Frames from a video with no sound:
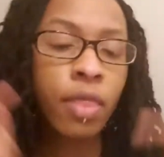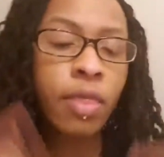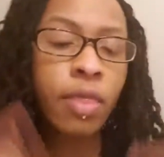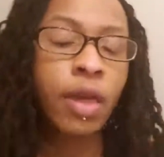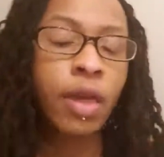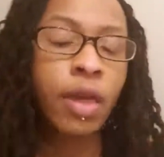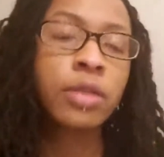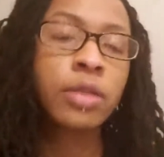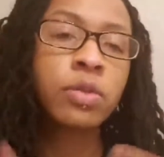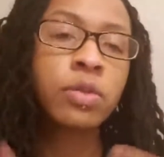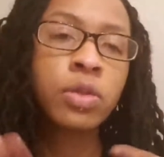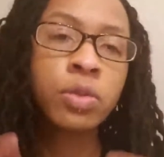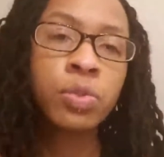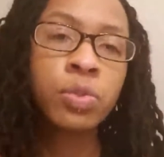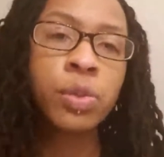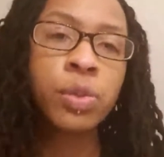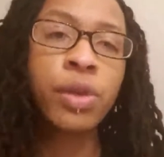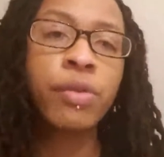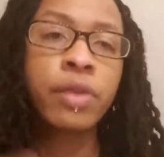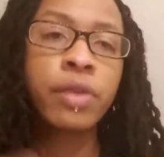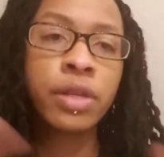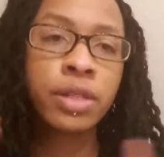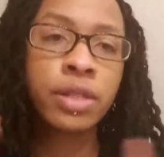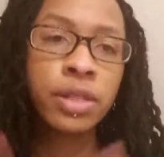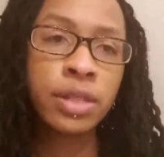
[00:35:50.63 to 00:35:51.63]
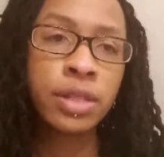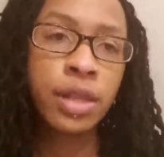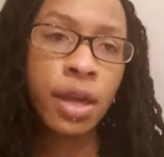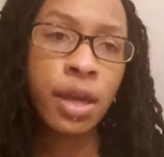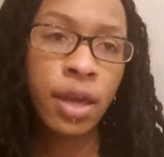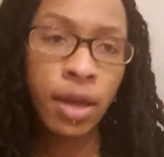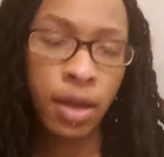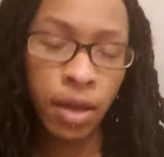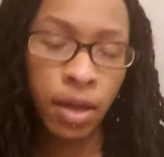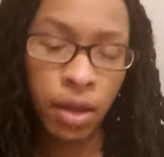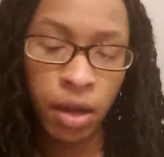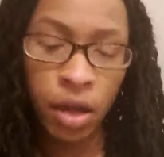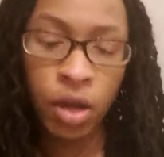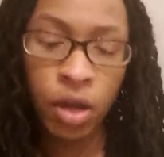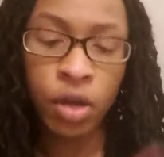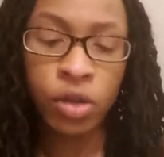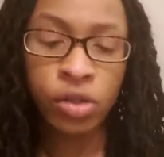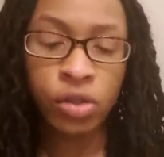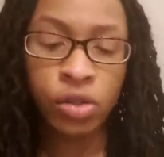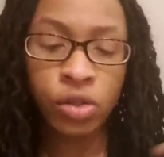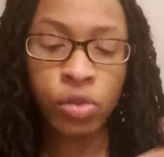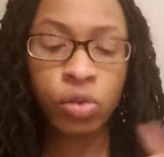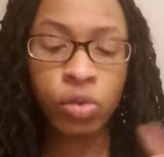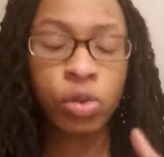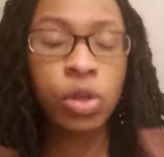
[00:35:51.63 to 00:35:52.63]
That's what spirit is saying.
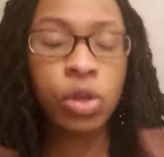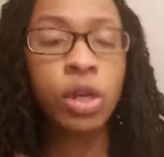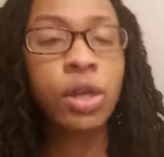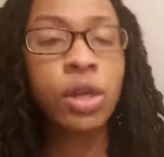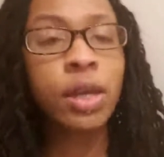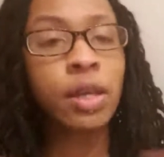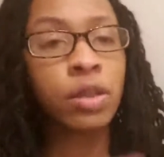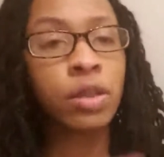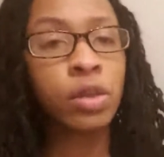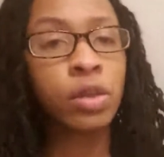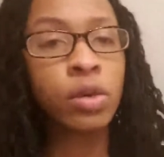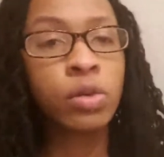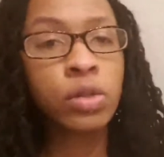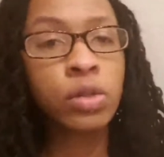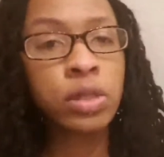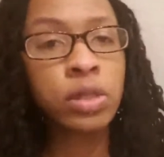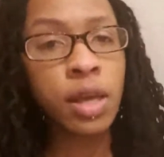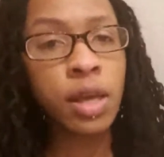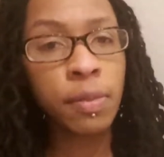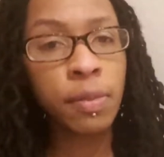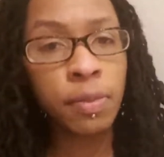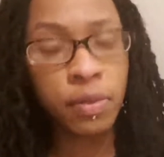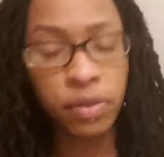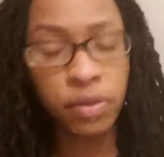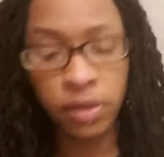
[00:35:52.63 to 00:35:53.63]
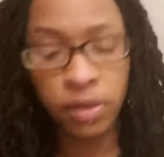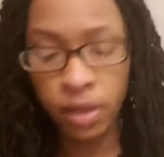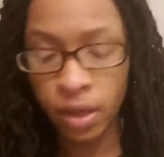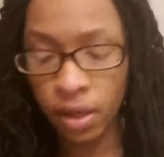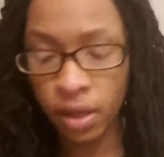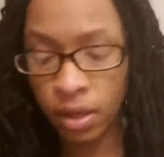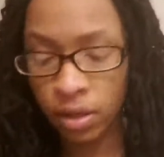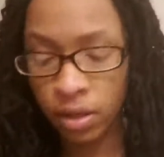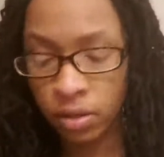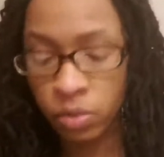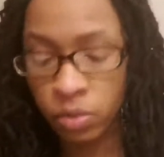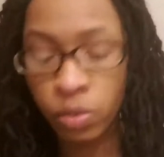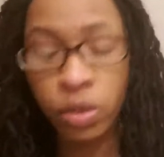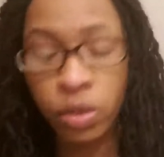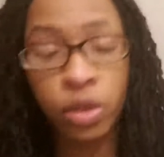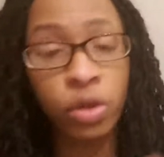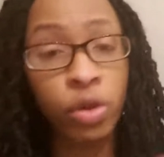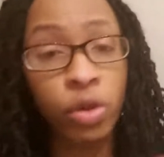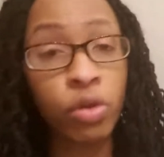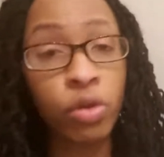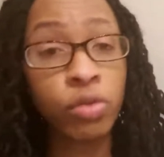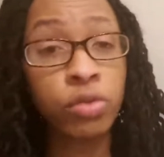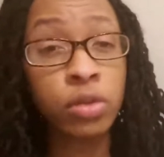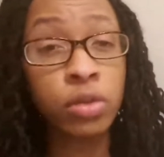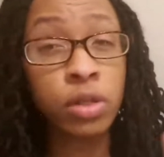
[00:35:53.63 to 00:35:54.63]
So look at those type of things when
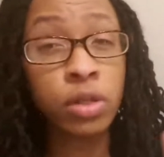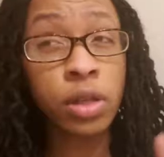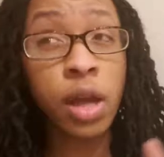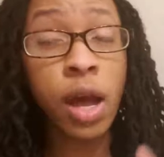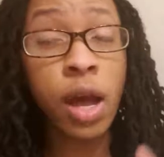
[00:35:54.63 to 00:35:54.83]
you're